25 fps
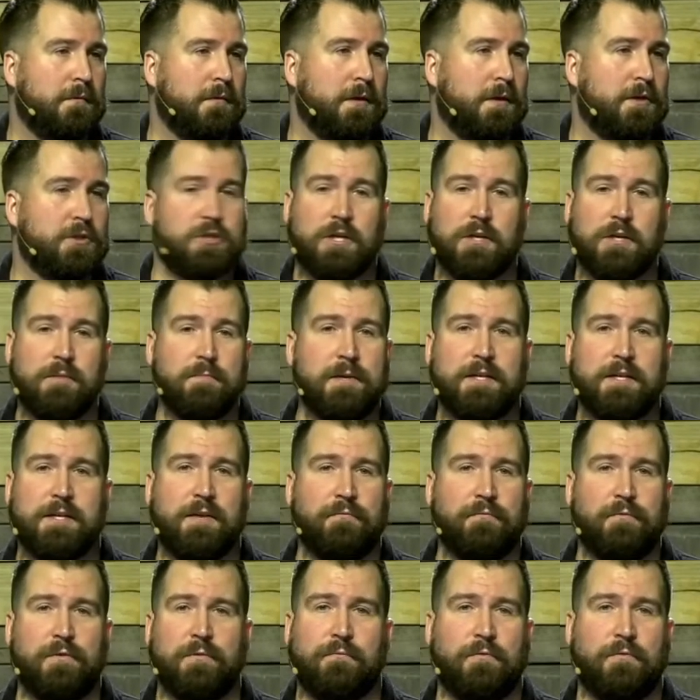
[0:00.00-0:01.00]
It's going to be
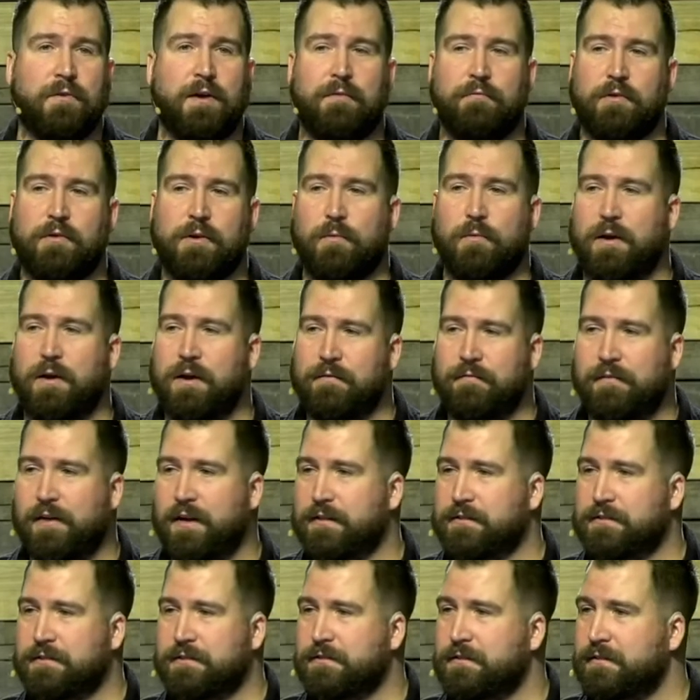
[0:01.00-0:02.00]
different for every one of
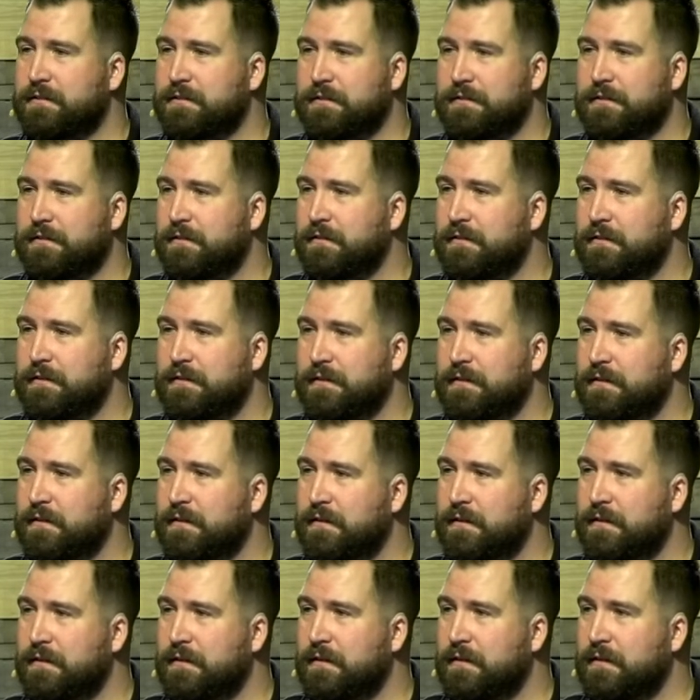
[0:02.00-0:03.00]
us.
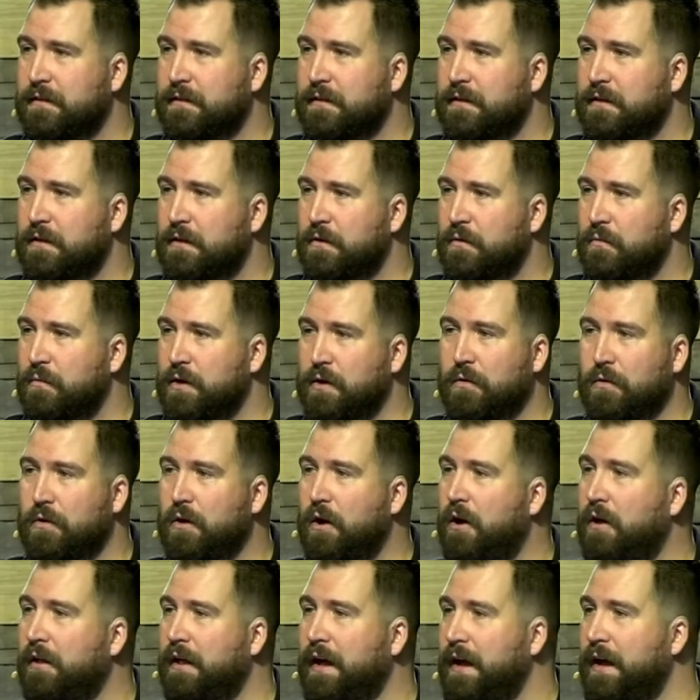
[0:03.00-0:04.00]
We don't
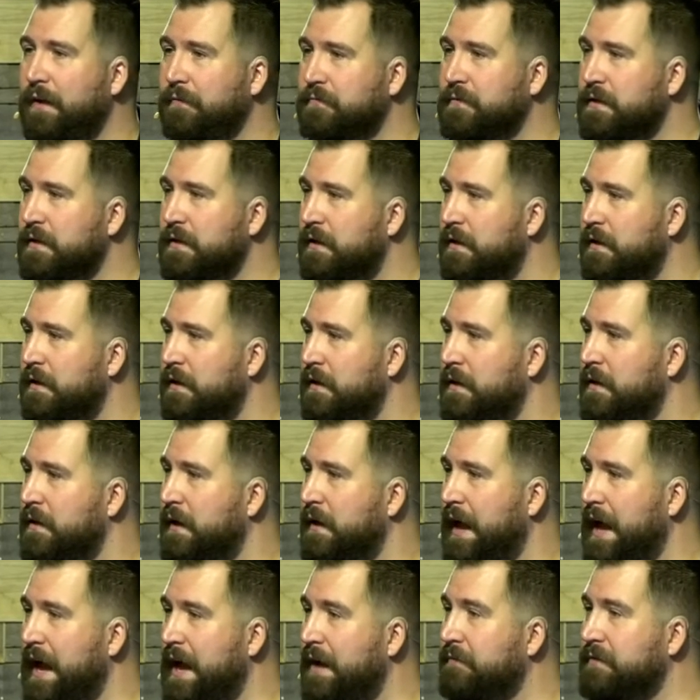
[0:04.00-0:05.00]
all have to
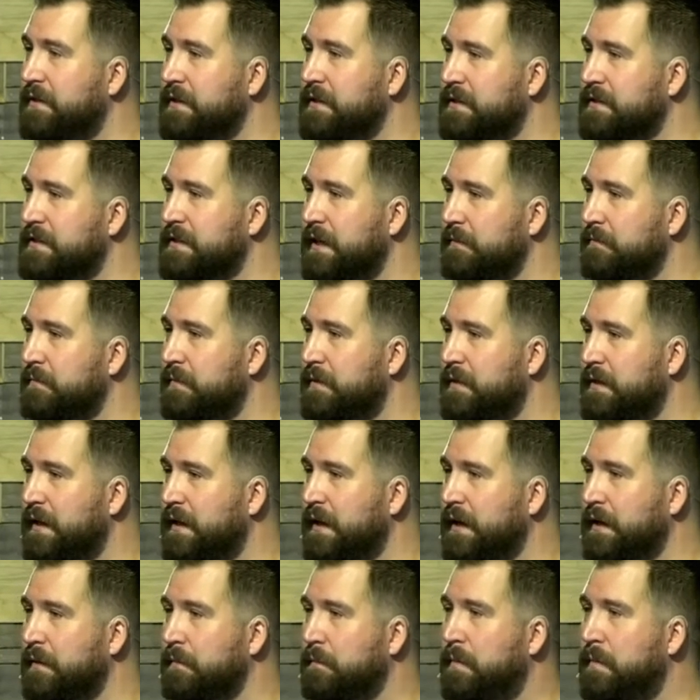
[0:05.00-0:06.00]
have the same
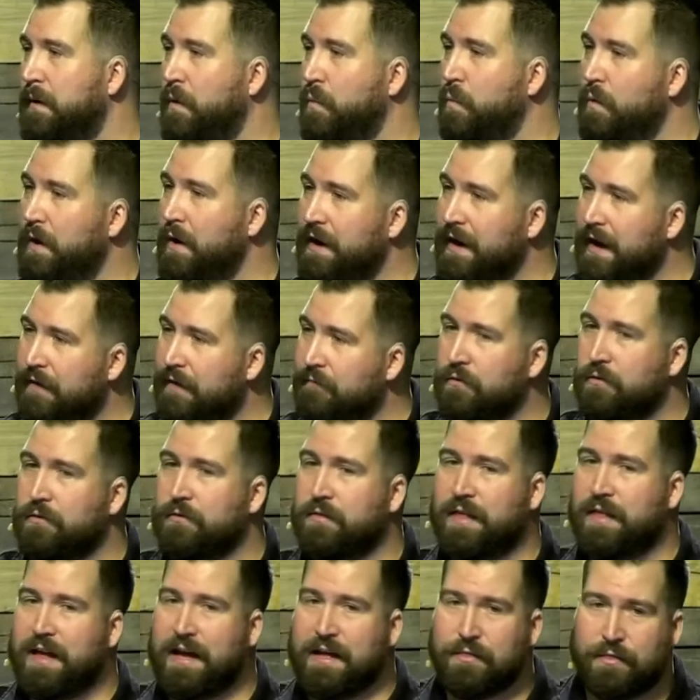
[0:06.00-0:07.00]
thing, but whatever
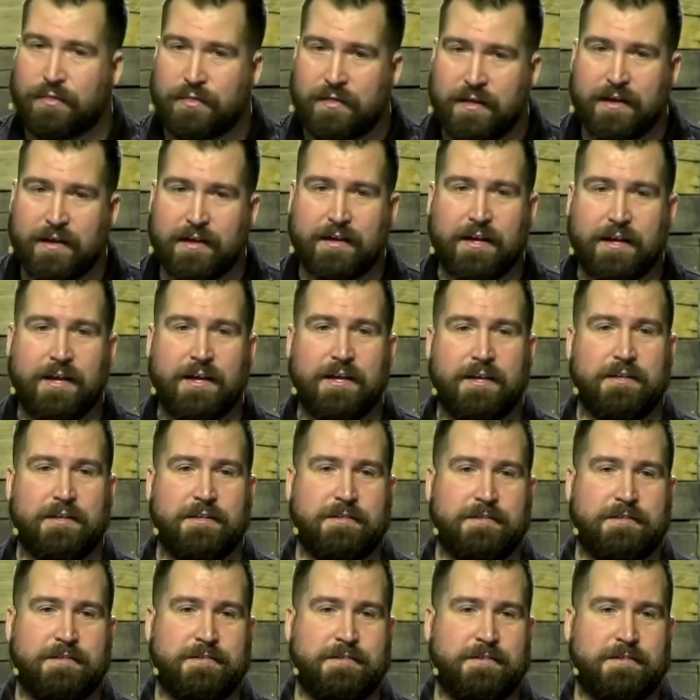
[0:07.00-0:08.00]
that thing
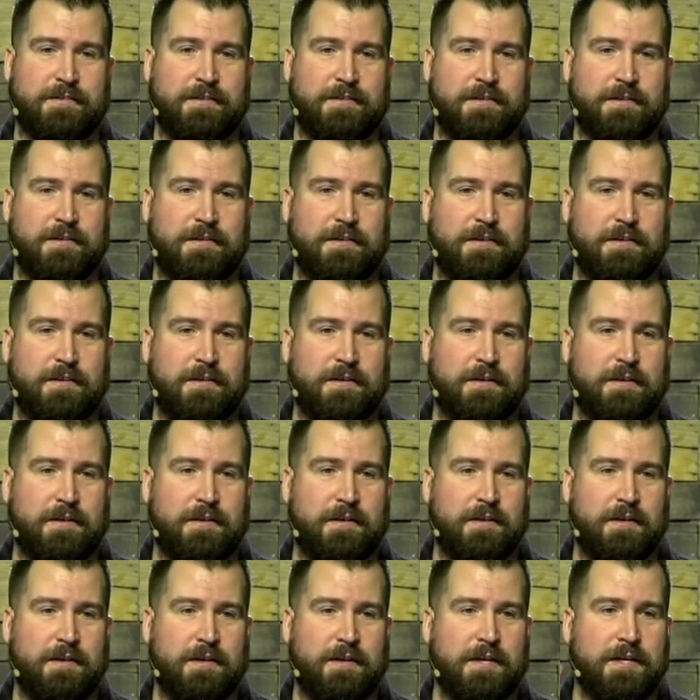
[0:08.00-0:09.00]
is,
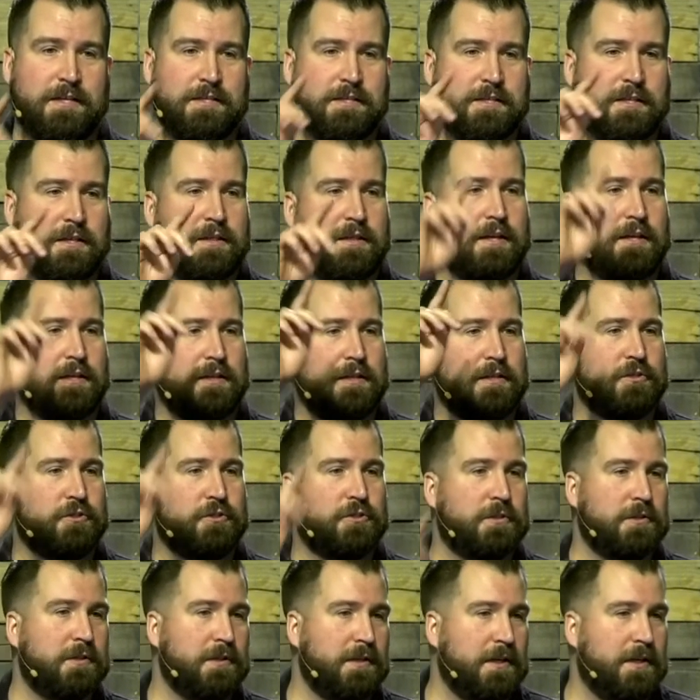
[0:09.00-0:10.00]
is a thing that
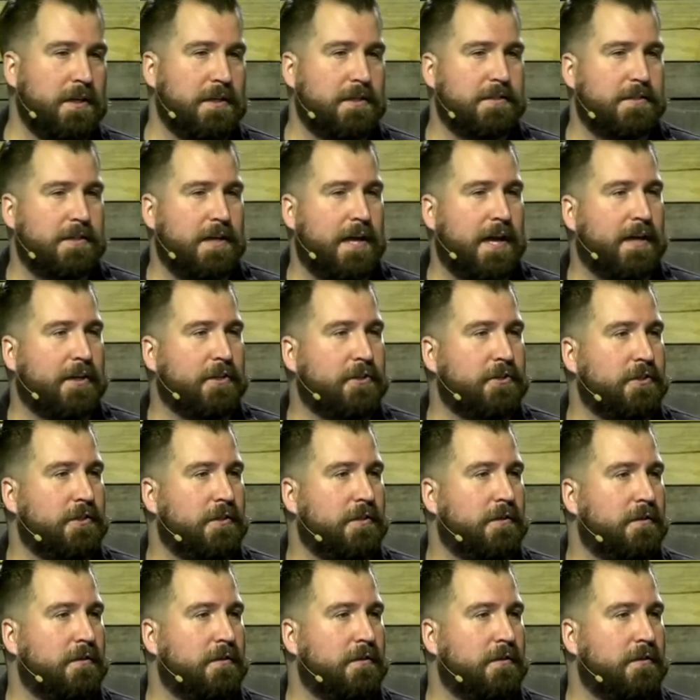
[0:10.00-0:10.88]
should lead us to action.